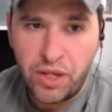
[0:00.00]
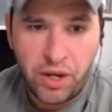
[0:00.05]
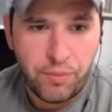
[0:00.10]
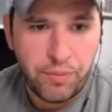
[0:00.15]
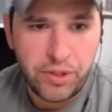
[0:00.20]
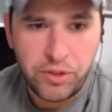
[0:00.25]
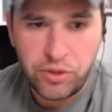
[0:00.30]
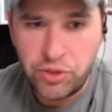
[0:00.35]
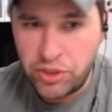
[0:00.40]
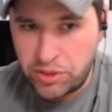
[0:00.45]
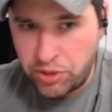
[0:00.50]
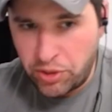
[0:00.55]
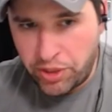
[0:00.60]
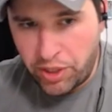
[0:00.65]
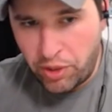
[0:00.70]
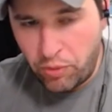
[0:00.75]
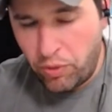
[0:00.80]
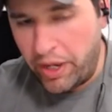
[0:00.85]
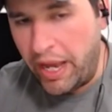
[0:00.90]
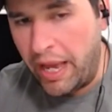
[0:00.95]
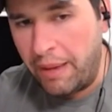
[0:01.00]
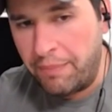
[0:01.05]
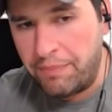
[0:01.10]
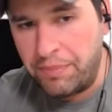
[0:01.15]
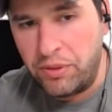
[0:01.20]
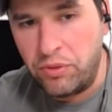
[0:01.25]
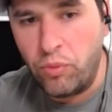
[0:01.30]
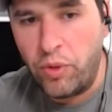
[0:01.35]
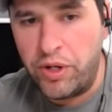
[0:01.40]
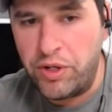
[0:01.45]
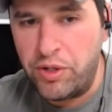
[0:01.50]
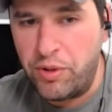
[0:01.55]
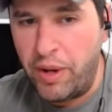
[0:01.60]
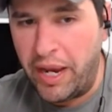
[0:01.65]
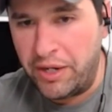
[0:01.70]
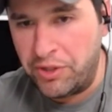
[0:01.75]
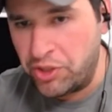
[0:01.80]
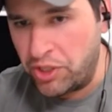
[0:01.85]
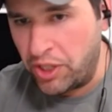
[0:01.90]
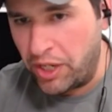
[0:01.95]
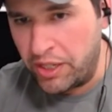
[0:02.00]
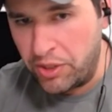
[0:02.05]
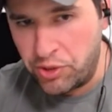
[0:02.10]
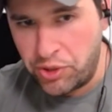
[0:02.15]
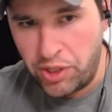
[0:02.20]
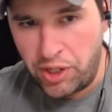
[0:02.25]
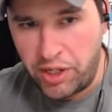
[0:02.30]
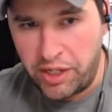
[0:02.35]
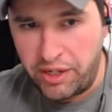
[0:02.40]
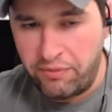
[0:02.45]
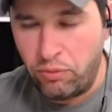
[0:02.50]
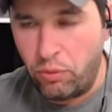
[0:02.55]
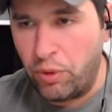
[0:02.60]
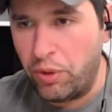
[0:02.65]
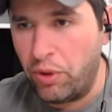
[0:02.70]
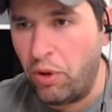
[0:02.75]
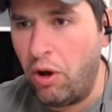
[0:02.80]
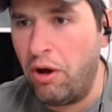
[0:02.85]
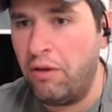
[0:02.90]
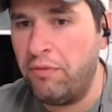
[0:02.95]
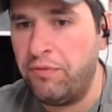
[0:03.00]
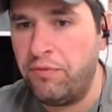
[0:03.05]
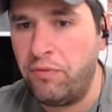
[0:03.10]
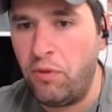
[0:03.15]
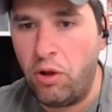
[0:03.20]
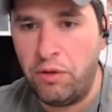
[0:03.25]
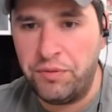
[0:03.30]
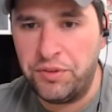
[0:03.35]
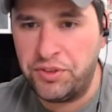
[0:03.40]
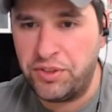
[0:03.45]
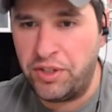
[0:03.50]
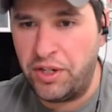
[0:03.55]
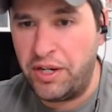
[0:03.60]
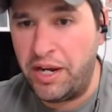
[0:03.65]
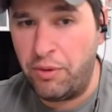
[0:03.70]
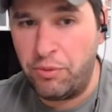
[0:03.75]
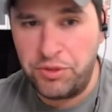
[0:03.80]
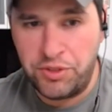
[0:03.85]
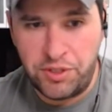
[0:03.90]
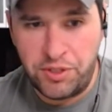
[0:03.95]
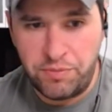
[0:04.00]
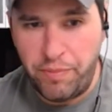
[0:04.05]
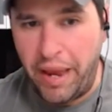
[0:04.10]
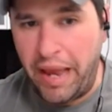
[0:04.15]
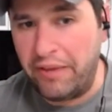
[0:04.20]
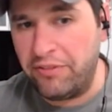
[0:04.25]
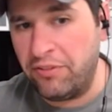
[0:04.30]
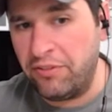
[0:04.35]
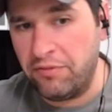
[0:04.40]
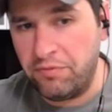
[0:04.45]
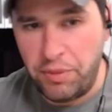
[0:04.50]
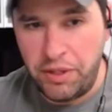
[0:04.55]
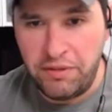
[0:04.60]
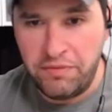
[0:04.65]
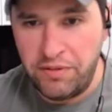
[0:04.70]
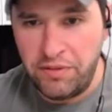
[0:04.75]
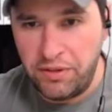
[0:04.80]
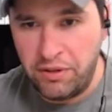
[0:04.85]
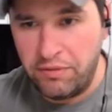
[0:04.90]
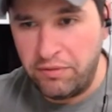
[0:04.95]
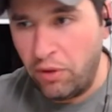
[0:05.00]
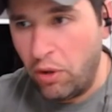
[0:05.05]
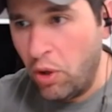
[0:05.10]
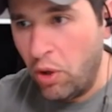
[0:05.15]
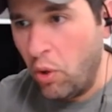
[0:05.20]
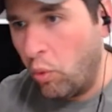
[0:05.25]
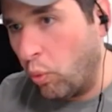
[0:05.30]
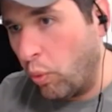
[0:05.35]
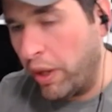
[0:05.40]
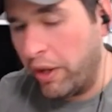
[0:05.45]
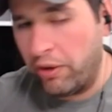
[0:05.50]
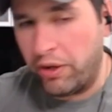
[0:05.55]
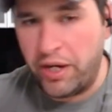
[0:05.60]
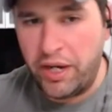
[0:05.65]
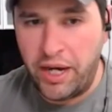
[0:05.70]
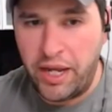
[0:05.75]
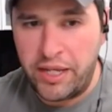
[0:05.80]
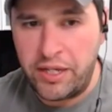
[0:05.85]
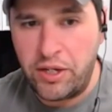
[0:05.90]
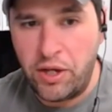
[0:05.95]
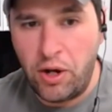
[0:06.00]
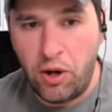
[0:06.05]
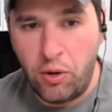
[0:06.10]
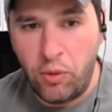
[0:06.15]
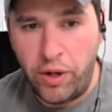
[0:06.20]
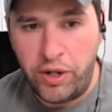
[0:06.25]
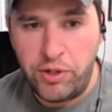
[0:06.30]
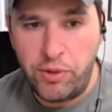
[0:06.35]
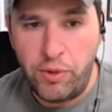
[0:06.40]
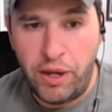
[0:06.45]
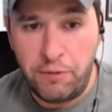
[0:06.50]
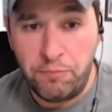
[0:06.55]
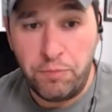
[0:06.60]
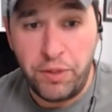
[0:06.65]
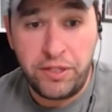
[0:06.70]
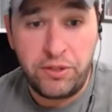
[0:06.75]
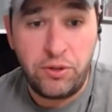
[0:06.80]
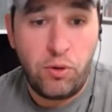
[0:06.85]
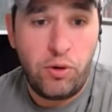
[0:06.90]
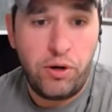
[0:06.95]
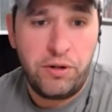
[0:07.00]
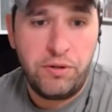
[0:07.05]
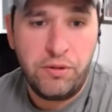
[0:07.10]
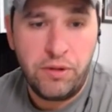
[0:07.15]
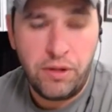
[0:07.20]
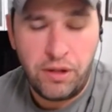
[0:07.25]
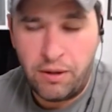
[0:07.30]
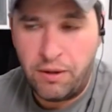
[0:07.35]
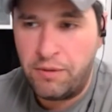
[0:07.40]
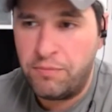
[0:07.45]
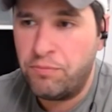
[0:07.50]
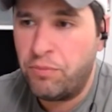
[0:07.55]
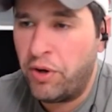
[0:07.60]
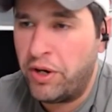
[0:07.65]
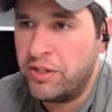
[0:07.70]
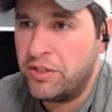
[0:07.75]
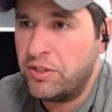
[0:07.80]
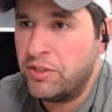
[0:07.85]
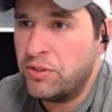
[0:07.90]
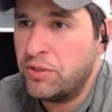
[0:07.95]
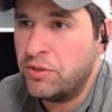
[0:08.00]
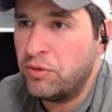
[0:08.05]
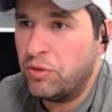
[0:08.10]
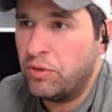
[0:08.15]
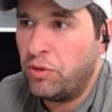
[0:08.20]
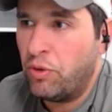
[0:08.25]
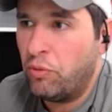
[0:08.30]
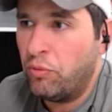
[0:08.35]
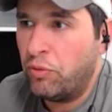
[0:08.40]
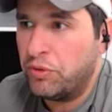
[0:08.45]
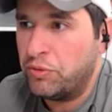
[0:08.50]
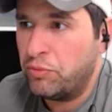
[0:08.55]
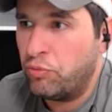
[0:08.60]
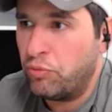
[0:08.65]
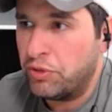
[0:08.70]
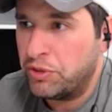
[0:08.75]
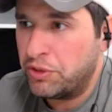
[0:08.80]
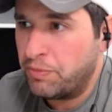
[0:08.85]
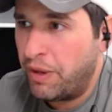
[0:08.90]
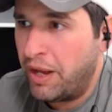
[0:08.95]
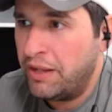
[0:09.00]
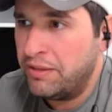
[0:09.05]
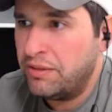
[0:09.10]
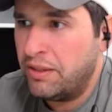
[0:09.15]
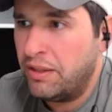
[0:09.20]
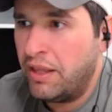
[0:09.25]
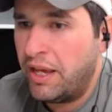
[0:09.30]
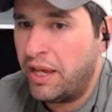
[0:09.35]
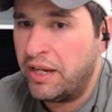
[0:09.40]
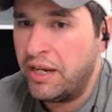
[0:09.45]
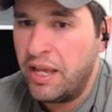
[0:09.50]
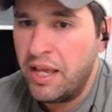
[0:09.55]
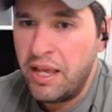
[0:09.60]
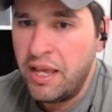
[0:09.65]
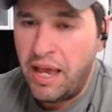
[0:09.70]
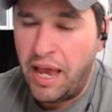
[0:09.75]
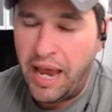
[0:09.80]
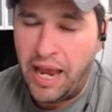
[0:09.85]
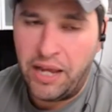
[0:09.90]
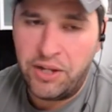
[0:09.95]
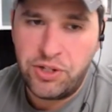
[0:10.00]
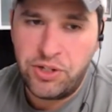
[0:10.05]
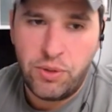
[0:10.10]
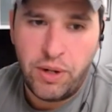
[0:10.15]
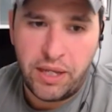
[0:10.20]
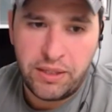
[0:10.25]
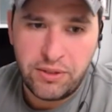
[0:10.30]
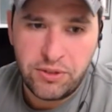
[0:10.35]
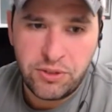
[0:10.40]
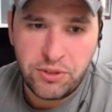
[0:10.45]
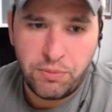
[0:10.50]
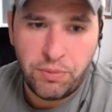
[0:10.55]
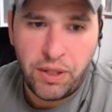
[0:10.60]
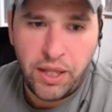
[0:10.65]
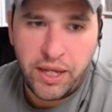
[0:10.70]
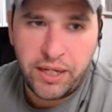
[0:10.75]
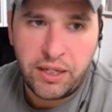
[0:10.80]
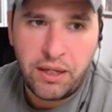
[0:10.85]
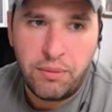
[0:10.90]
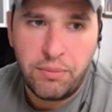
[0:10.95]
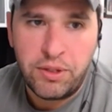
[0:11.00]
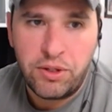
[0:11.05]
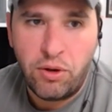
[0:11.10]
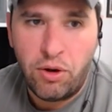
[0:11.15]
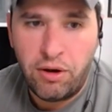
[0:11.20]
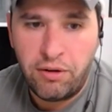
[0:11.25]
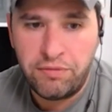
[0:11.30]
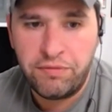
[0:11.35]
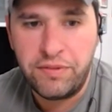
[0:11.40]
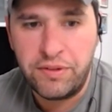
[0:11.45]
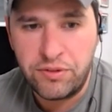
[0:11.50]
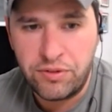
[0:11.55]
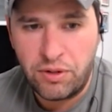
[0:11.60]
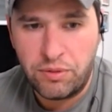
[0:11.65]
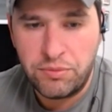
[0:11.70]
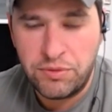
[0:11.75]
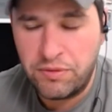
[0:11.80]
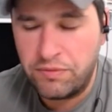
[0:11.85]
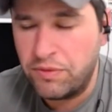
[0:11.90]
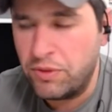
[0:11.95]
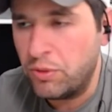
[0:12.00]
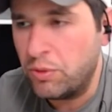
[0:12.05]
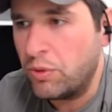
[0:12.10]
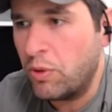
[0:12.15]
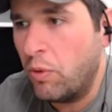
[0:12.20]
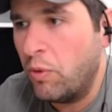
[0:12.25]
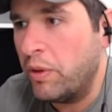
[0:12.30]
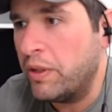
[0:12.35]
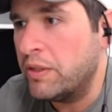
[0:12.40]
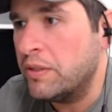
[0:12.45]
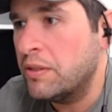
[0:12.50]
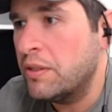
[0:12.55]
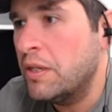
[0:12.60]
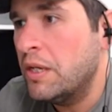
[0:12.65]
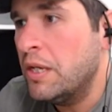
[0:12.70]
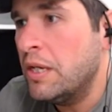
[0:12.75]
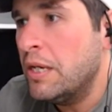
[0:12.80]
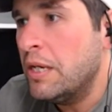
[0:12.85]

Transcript: I mean, just look at what happened when you had China shutting everyone off. All of a sudden, there was this massive pivot of, where can I go? And you had Bitcoin uh, prices you know, re- respond to that as you had the supply coming off in terms of new coins.